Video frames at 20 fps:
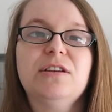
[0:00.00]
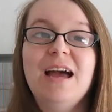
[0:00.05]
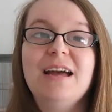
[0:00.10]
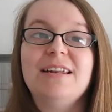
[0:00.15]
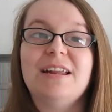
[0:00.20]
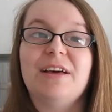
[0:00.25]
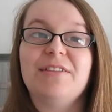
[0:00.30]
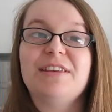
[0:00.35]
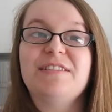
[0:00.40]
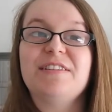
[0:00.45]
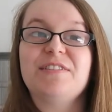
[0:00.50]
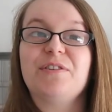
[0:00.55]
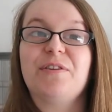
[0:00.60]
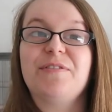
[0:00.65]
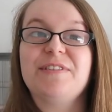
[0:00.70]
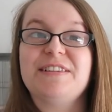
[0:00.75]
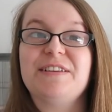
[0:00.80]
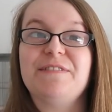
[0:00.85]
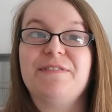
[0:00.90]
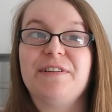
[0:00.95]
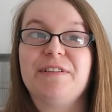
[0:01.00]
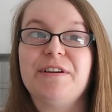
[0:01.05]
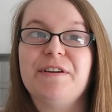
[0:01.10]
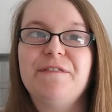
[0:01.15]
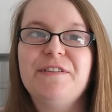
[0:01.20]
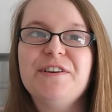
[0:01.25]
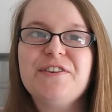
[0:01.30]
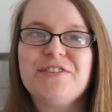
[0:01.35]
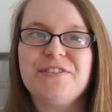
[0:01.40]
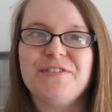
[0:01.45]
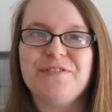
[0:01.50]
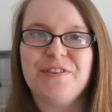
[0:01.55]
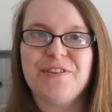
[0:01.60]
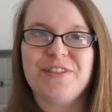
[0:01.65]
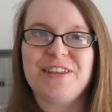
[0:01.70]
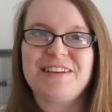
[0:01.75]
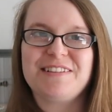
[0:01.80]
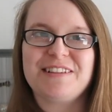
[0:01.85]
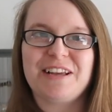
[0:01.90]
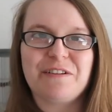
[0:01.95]
Now this is obviously very efficient for
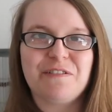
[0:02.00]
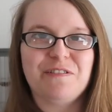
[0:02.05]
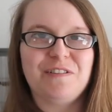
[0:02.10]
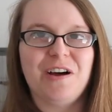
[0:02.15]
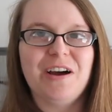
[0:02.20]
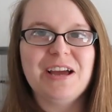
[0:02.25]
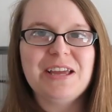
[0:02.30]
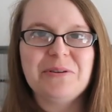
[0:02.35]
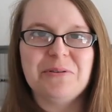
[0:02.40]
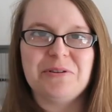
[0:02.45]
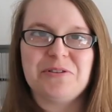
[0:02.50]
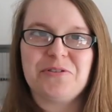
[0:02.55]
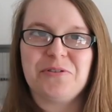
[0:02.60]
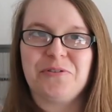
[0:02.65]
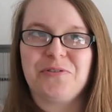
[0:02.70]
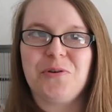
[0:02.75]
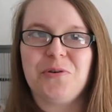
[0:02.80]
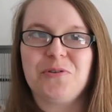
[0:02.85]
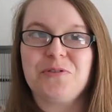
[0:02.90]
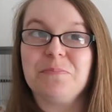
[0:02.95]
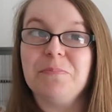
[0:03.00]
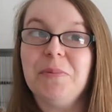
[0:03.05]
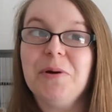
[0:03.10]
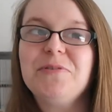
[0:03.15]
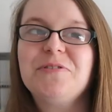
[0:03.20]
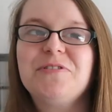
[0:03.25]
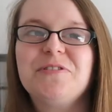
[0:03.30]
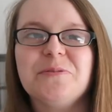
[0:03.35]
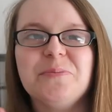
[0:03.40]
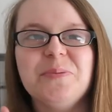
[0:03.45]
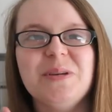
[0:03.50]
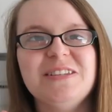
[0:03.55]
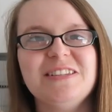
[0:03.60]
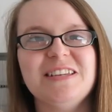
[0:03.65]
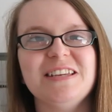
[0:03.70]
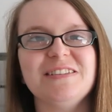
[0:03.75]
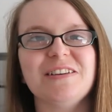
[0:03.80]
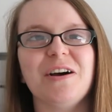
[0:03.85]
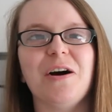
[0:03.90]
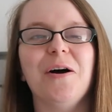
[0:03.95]
things like flying, which of course most
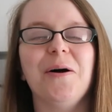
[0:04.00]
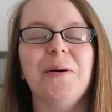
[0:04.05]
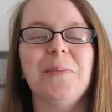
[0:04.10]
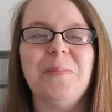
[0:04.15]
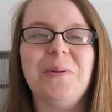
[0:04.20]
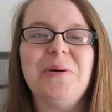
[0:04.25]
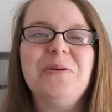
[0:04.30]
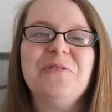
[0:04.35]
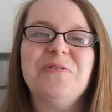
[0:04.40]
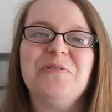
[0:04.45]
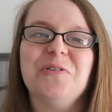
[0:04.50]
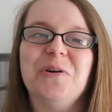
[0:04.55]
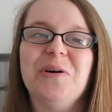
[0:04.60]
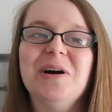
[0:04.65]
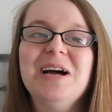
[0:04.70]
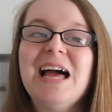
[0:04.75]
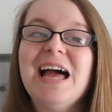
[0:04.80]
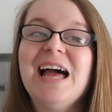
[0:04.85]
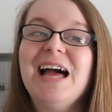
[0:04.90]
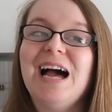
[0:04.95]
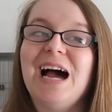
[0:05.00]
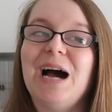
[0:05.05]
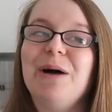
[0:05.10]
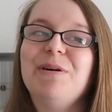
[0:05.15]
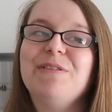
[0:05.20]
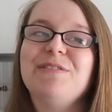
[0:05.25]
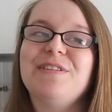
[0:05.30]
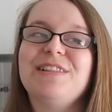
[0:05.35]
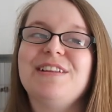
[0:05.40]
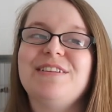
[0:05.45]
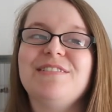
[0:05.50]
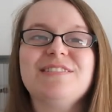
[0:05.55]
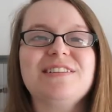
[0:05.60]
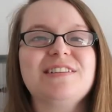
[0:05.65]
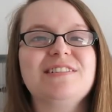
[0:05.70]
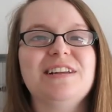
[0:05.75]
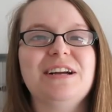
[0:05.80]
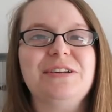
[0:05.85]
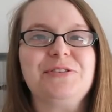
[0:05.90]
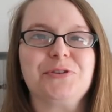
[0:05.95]
species are built for. However, there is a
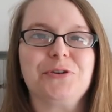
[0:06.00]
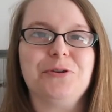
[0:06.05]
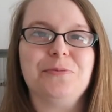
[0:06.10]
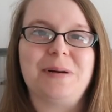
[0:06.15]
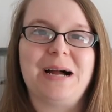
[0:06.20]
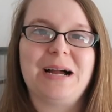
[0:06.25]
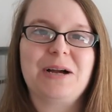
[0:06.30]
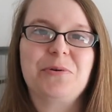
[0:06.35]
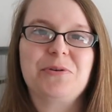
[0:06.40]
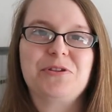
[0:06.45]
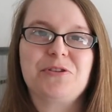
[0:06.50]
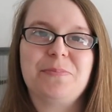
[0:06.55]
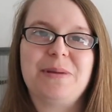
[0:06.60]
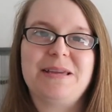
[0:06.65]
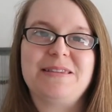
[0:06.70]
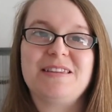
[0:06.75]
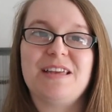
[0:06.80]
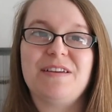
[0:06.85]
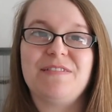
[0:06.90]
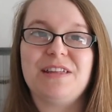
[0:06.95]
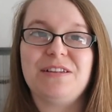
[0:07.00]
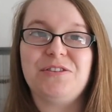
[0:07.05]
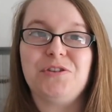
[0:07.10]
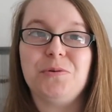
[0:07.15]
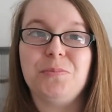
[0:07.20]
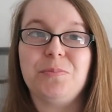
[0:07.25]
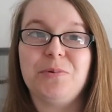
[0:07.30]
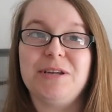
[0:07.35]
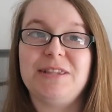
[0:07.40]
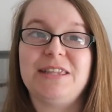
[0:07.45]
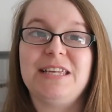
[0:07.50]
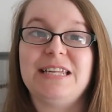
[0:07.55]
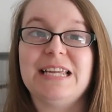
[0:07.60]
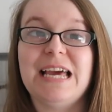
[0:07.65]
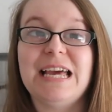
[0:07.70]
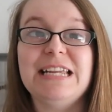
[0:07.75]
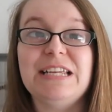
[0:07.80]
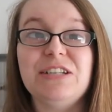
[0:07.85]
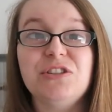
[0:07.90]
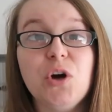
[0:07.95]
slight drawback, which means that if they do breathe in
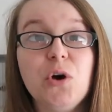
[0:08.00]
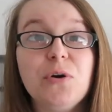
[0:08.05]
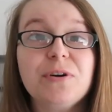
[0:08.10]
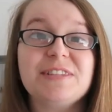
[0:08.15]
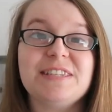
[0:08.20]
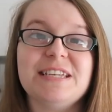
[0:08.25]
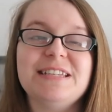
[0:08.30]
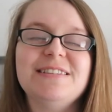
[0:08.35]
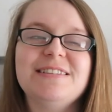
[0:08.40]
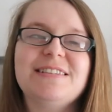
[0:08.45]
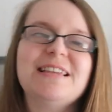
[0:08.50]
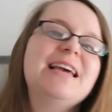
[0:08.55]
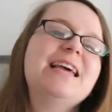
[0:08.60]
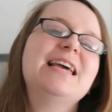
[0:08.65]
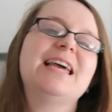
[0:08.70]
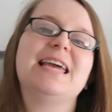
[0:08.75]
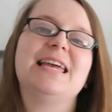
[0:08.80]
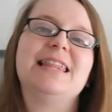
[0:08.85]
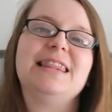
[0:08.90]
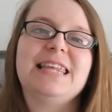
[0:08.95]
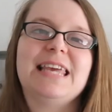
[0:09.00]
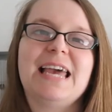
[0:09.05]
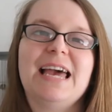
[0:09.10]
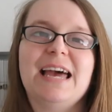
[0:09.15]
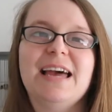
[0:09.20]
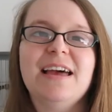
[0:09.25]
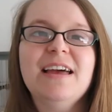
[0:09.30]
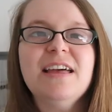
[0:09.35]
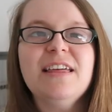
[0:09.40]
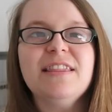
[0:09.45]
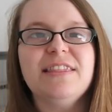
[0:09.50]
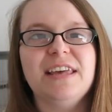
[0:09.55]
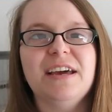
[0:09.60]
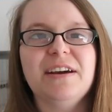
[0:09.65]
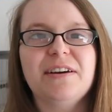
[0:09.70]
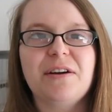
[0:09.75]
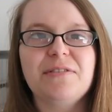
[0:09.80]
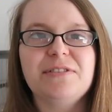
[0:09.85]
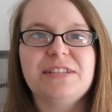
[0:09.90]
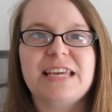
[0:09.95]
any toxins in the air,
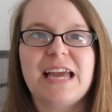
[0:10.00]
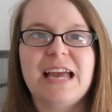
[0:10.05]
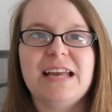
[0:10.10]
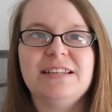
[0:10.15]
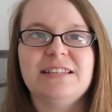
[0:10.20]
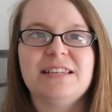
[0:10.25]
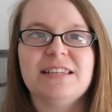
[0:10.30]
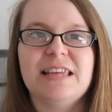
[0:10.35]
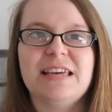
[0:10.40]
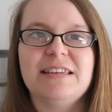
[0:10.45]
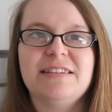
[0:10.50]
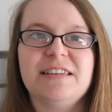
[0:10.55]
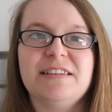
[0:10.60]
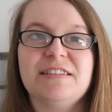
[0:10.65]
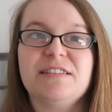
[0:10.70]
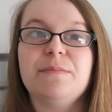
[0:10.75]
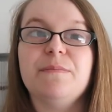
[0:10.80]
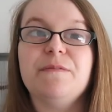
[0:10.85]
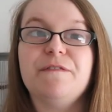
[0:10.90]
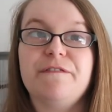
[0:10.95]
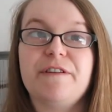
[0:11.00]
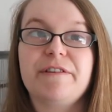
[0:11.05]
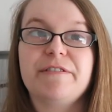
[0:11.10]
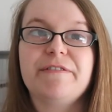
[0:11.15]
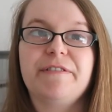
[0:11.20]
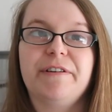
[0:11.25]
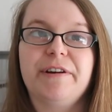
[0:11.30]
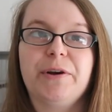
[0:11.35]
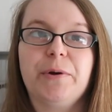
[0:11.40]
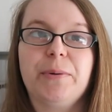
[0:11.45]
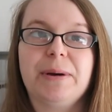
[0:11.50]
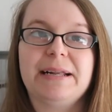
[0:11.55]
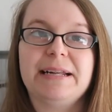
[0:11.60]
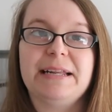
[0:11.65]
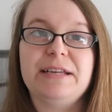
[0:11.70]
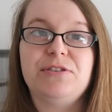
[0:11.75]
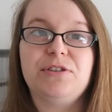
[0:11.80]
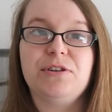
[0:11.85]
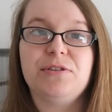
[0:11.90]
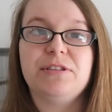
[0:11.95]
they're going to get into their system very
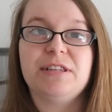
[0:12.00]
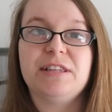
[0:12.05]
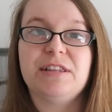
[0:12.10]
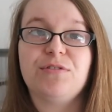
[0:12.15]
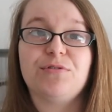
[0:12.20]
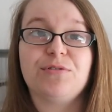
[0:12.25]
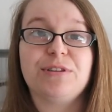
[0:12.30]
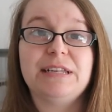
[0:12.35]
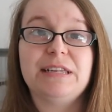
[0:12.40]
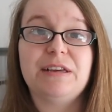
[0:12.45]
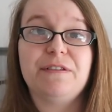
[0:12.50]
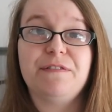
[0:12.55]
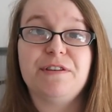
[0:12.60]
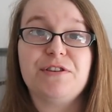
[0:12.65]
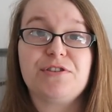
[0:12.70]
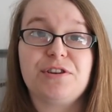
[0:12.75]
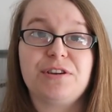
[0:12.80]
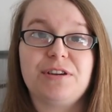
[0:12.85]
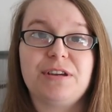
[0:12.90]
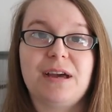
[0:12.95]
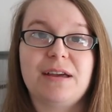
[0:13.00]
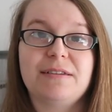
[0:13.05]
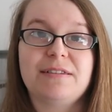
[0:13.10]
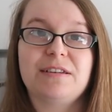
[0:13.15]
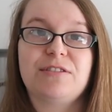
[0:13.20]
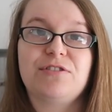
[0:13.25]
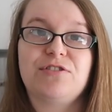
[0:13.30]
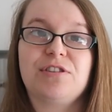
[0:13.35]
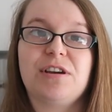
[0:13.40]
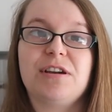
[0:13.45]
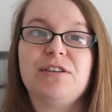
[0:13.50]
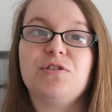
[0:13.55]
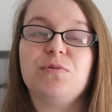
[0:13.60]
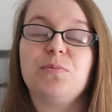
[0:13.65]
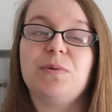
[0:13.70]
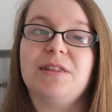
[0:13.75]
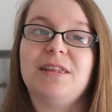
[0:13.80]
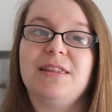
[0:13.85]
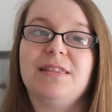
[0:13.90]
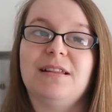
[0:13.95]
quickly due to this really efficient gas exchange
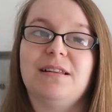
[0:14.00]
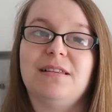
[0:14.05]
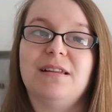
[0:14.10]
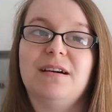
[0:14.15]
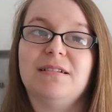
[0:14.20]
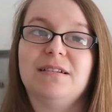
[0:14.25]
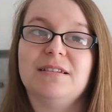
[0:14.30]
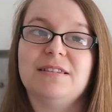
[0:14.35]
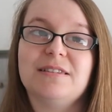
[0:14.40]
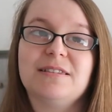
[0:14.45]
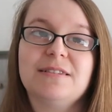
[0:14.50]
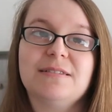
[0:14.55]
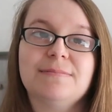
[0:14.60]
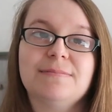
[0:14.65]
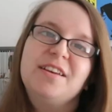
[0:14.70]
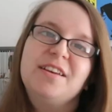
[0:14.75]
within the lungs.